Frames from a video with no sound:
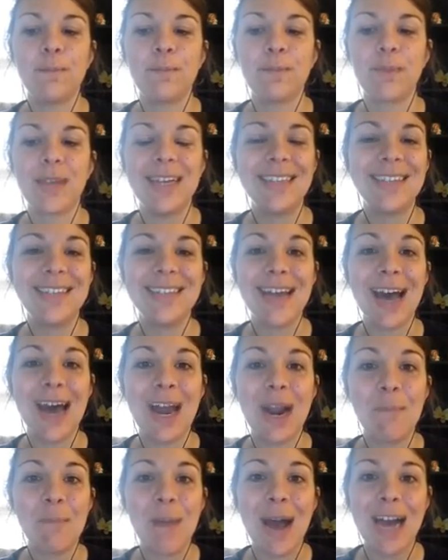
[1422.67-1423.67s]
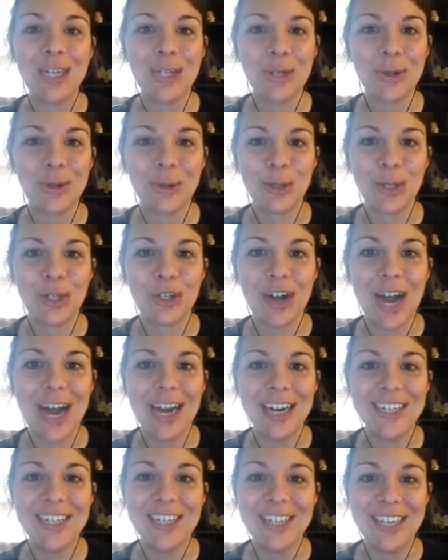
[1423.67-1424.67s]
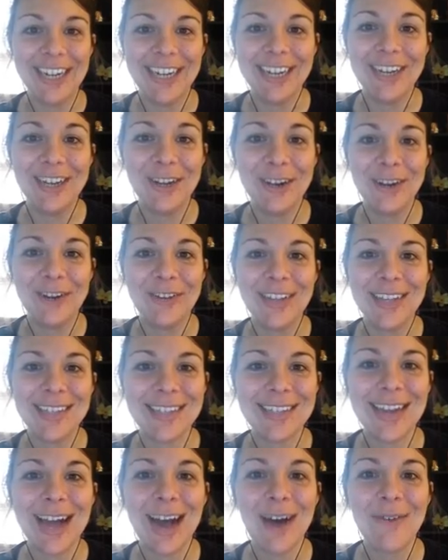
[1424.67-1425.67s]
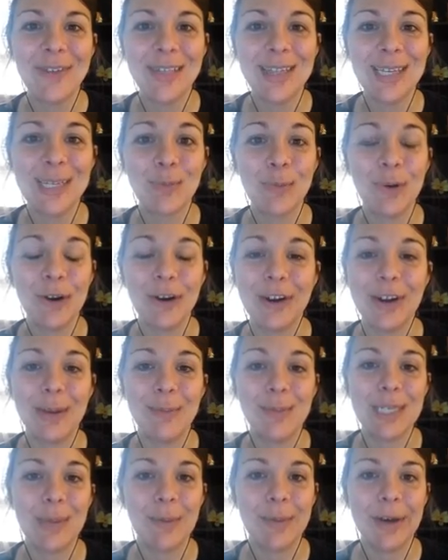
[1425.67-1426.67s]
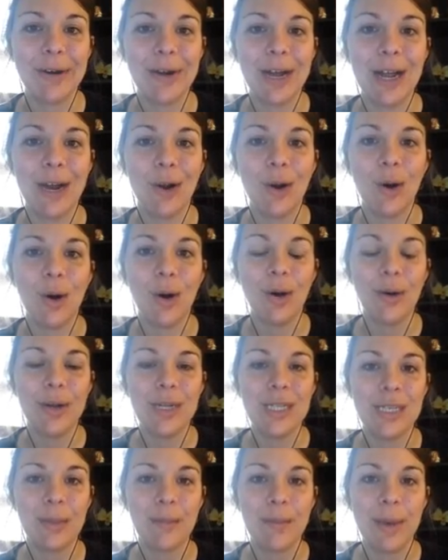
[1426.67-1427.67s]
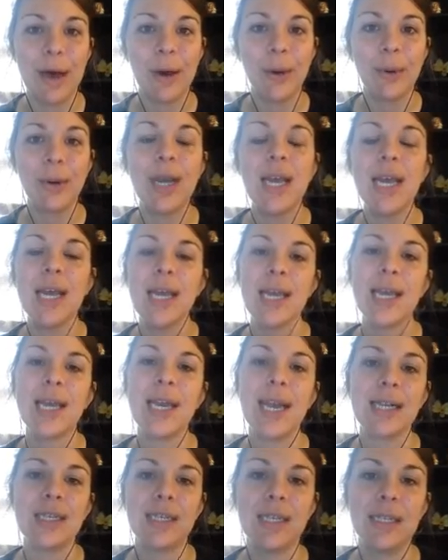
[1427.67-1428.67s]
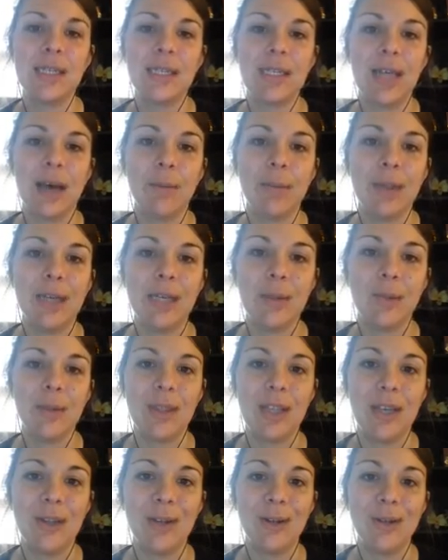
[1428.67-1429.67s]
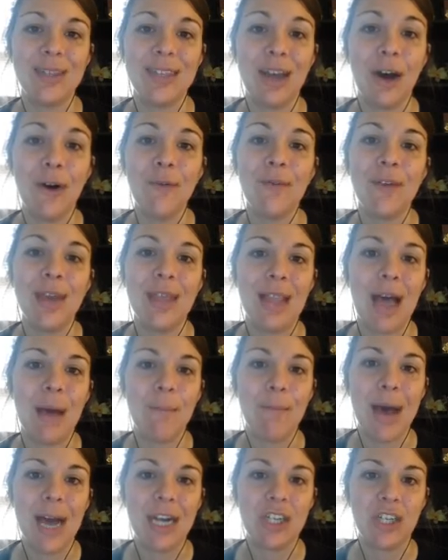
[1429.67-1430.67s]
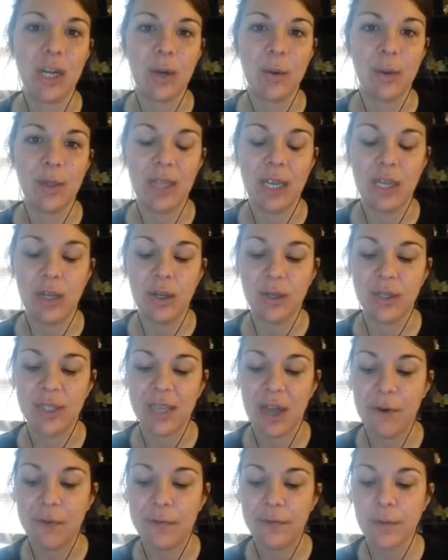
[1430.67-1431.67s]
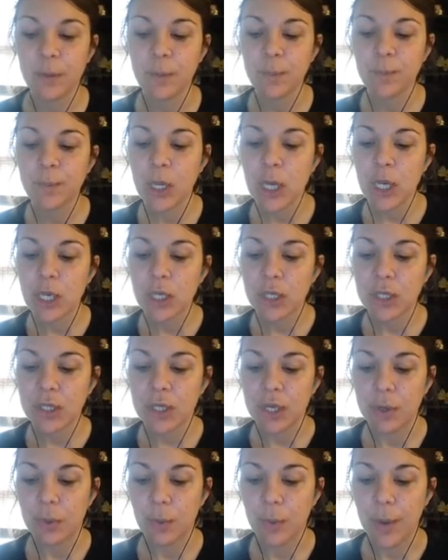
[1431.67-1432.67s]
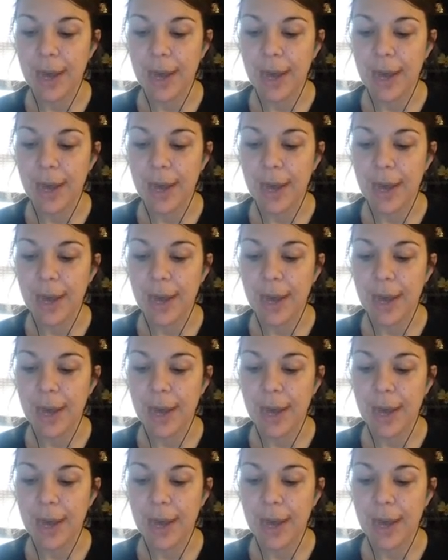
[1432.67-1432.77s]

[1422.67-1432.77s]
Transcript: It's not a magical strategy. That's not what this program is about at all. It's about connecting to that place within yourself and that magic within yourself. So,